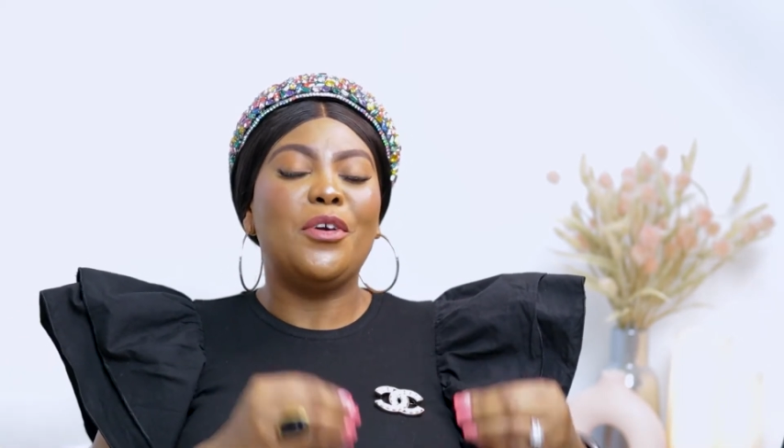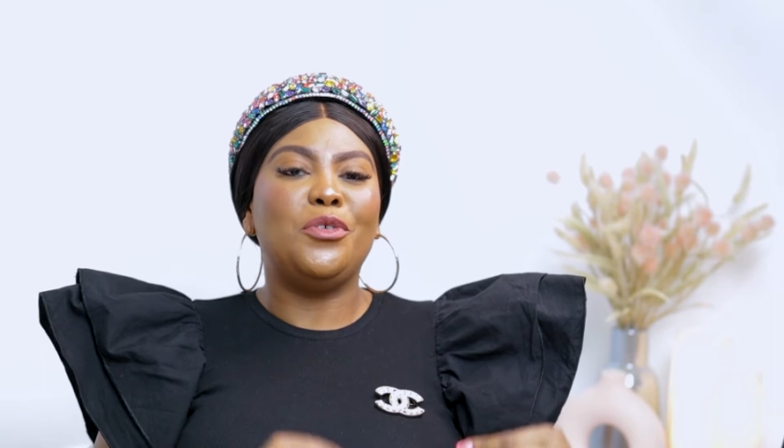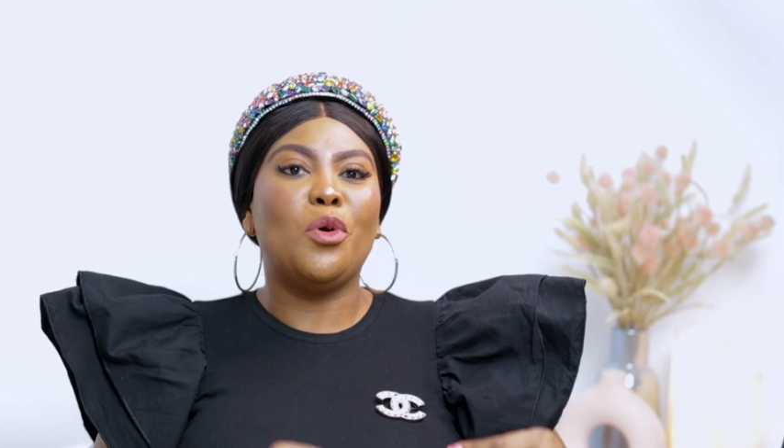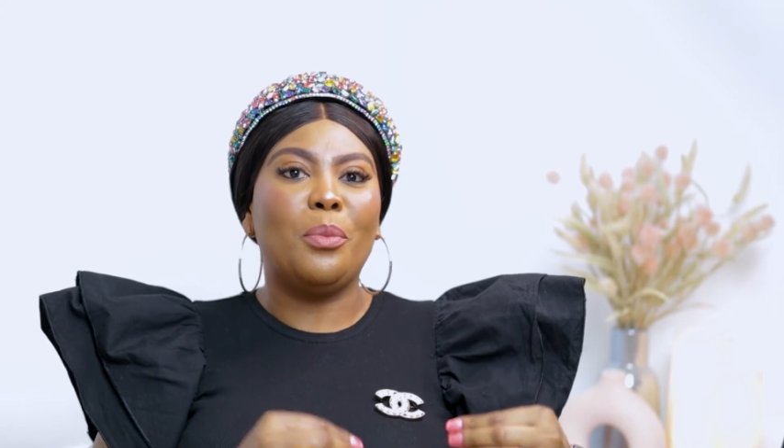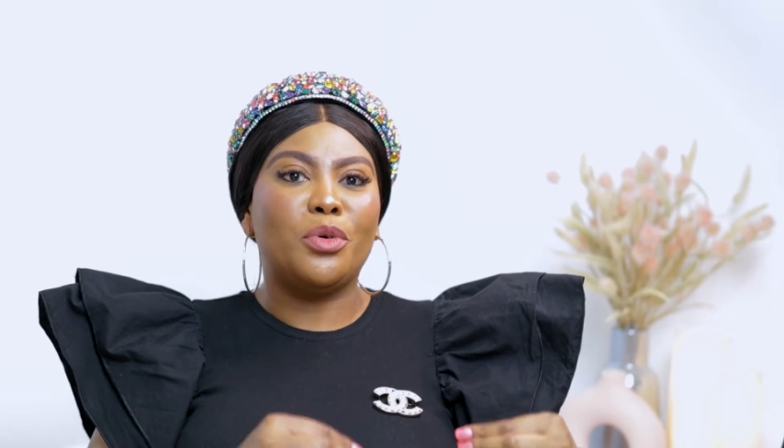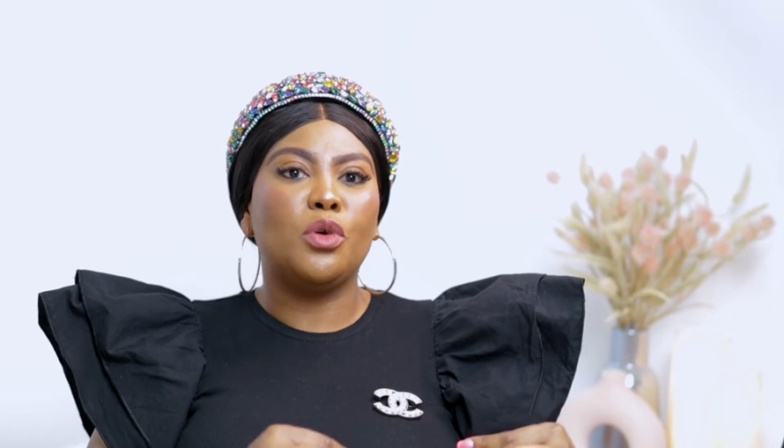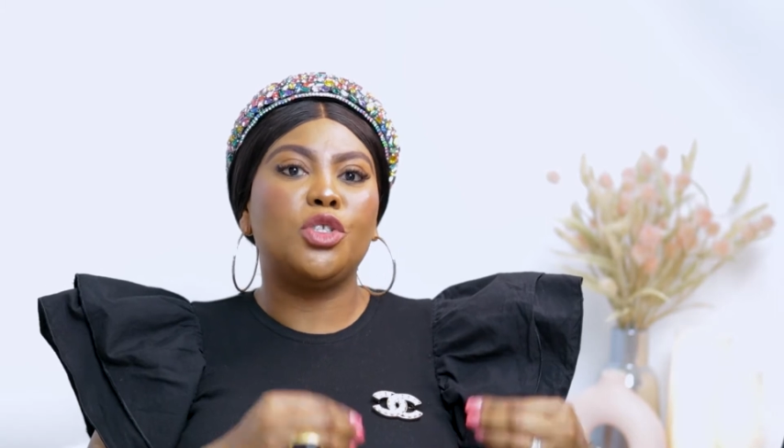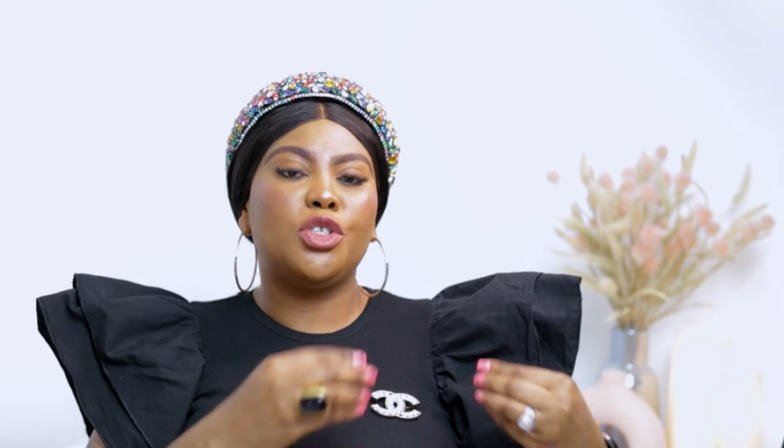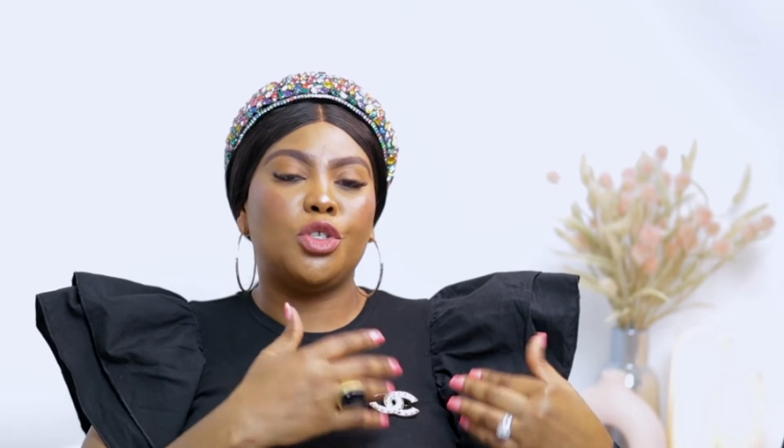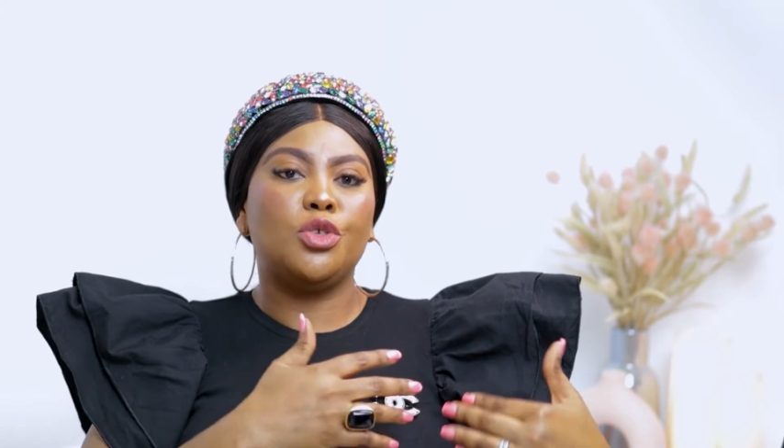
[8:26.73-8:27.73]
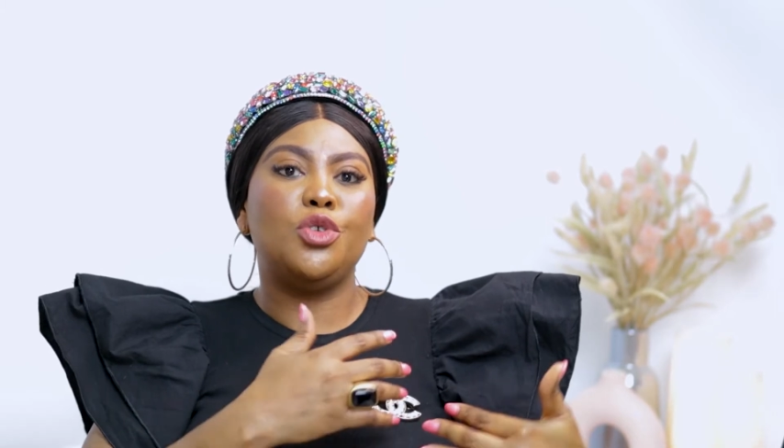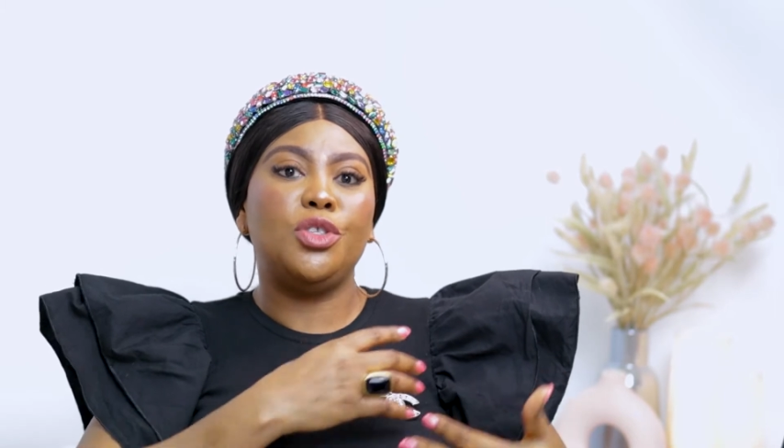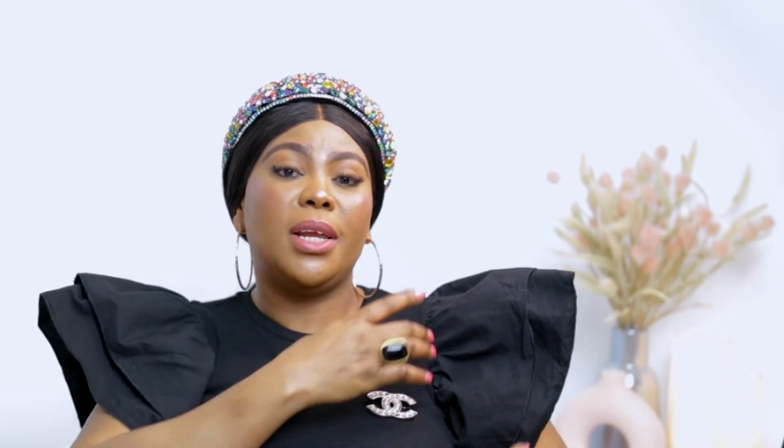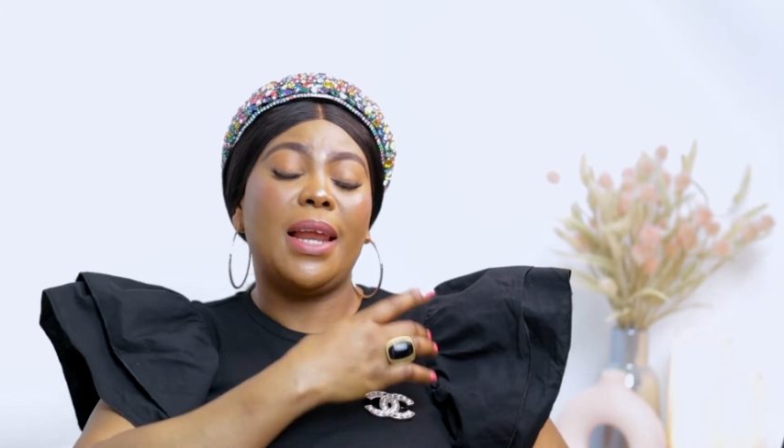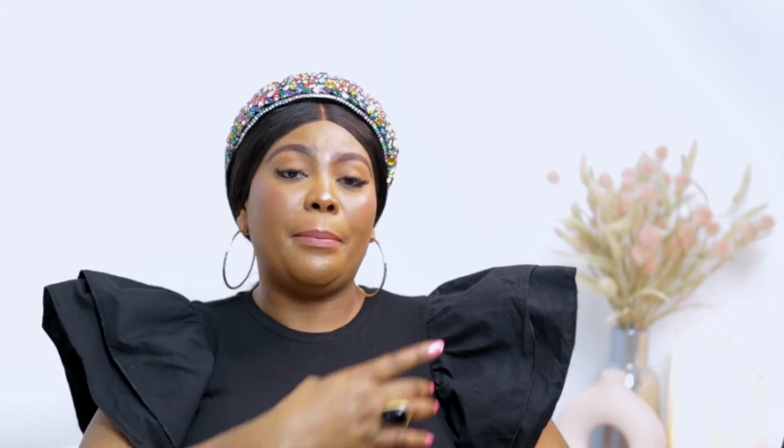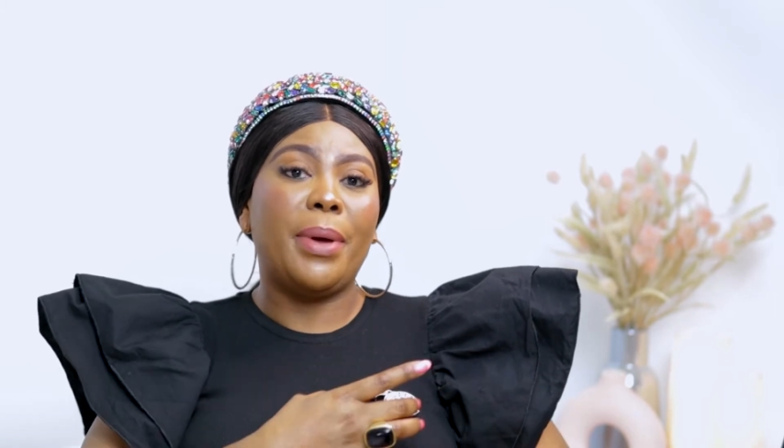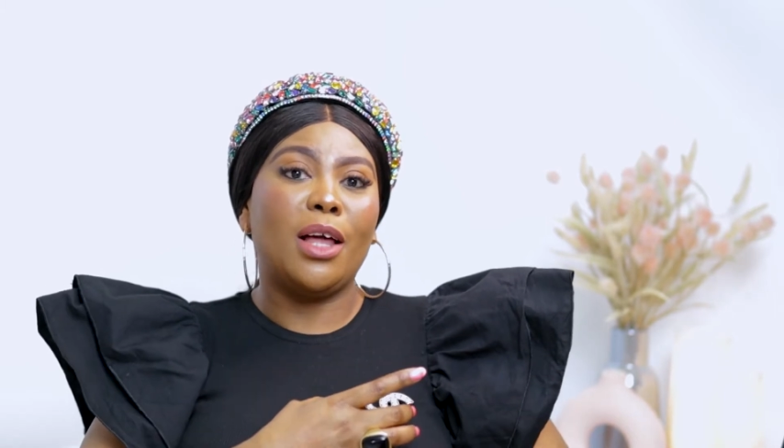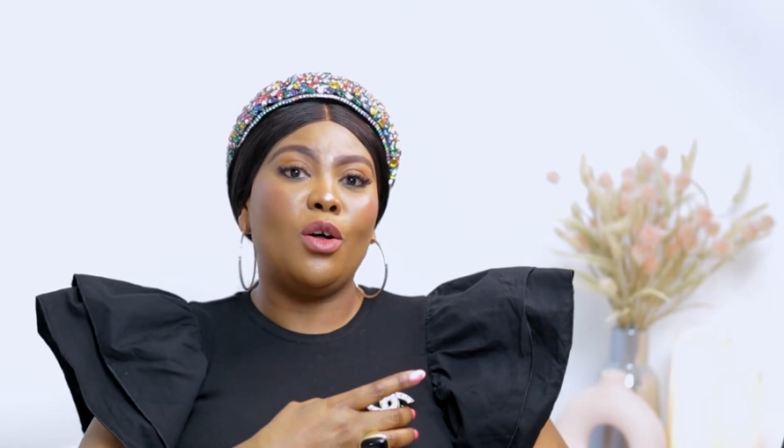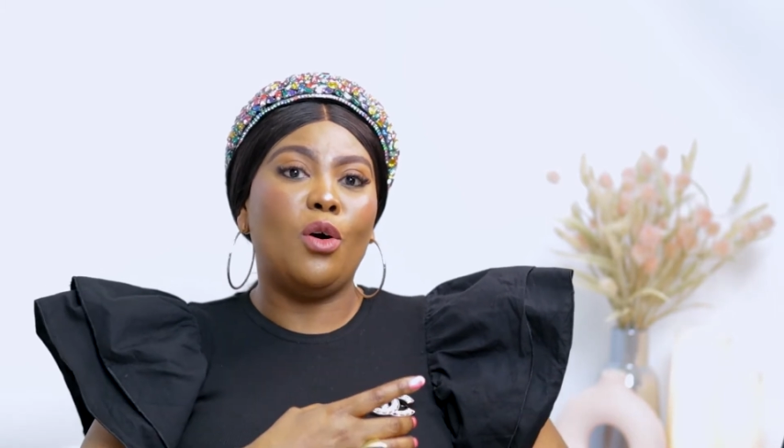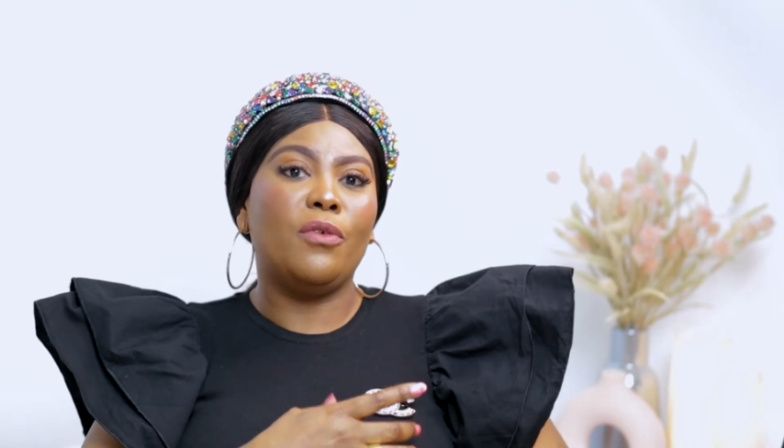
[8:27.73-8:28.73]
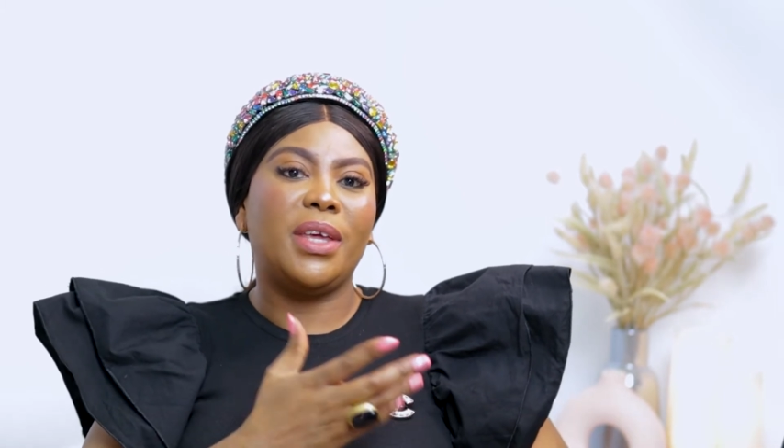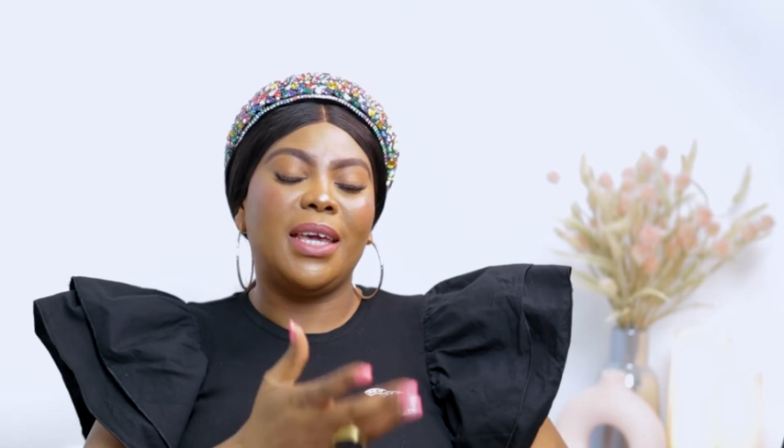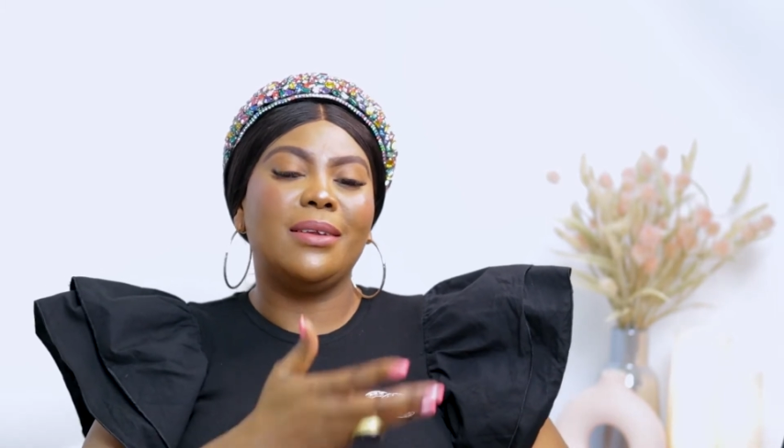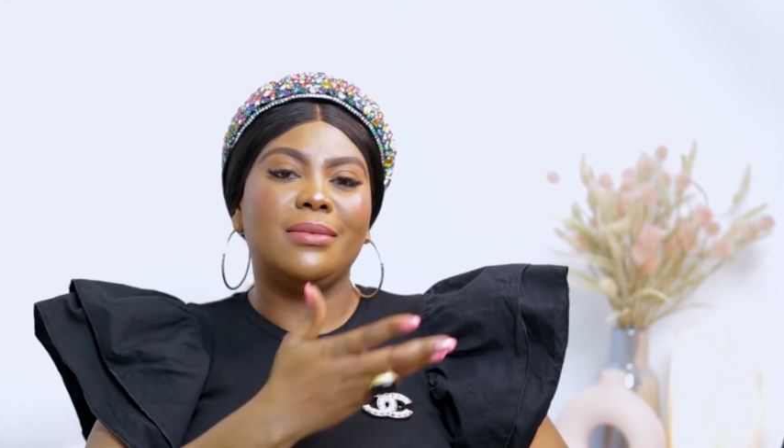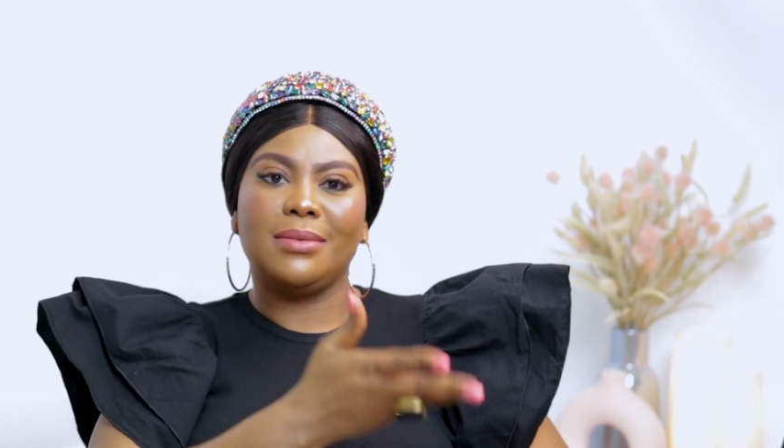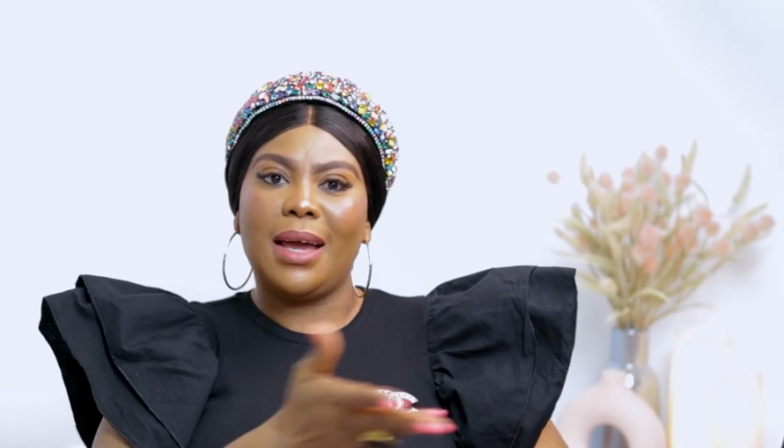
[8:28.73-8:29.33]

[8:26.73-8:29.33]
your brooch to the lapel of, again,